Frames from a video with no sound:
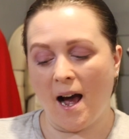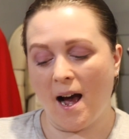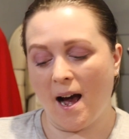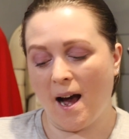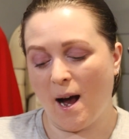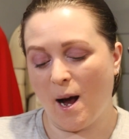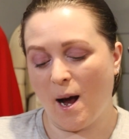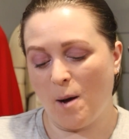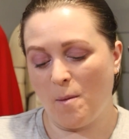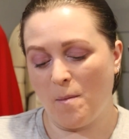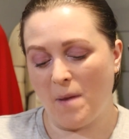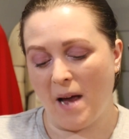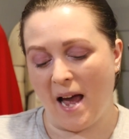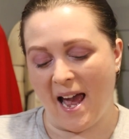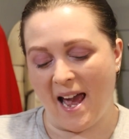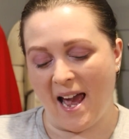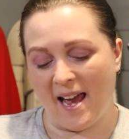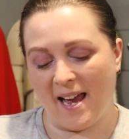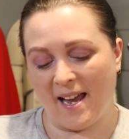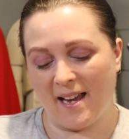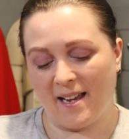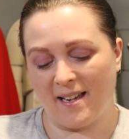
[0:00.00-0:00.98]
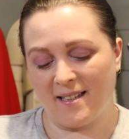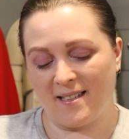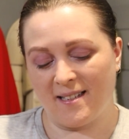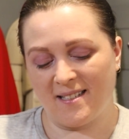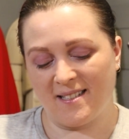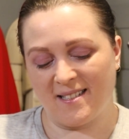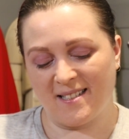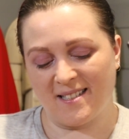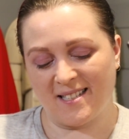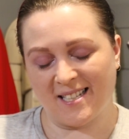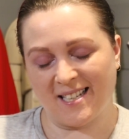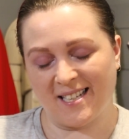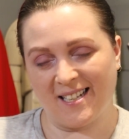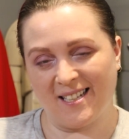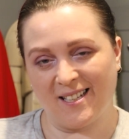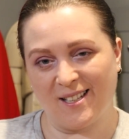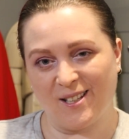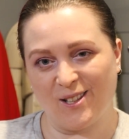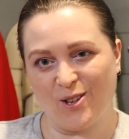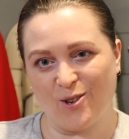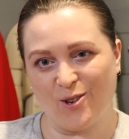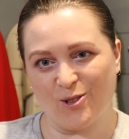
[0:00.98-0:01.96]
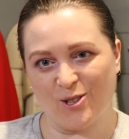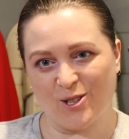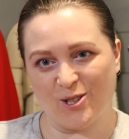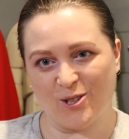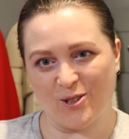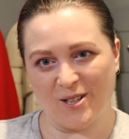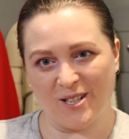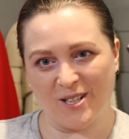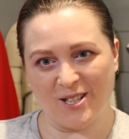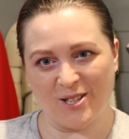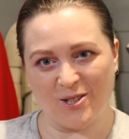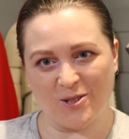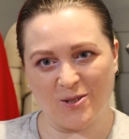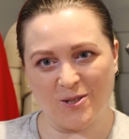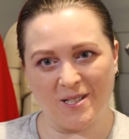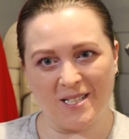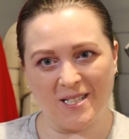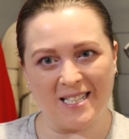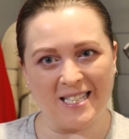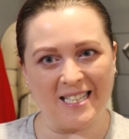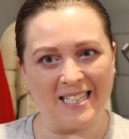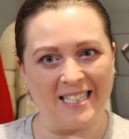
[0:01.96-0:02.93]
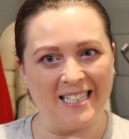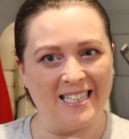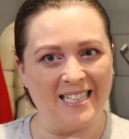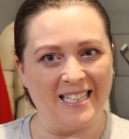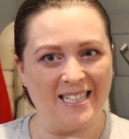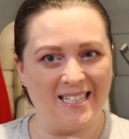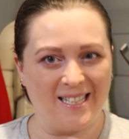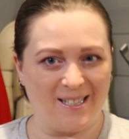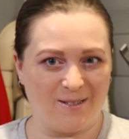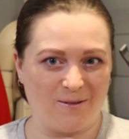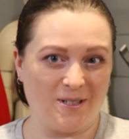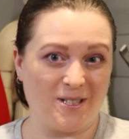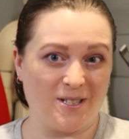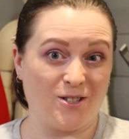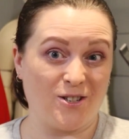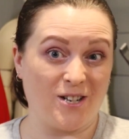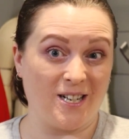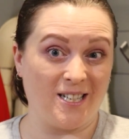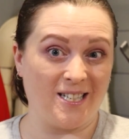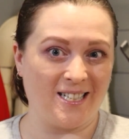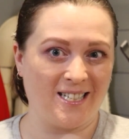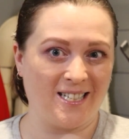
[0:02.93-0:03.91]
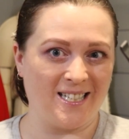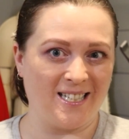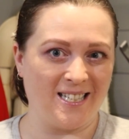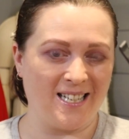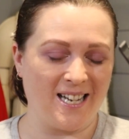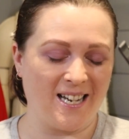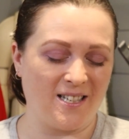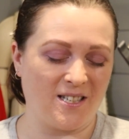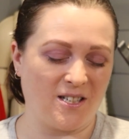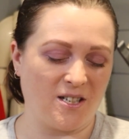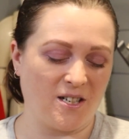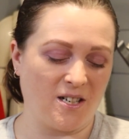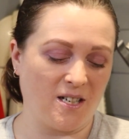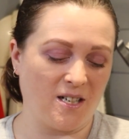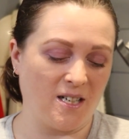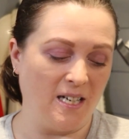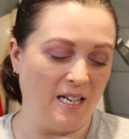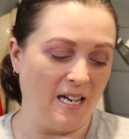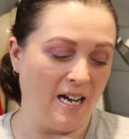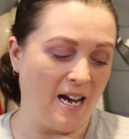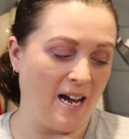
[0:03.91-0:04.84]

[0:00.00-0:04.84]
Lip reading: And long story short, it was a tragic disaster.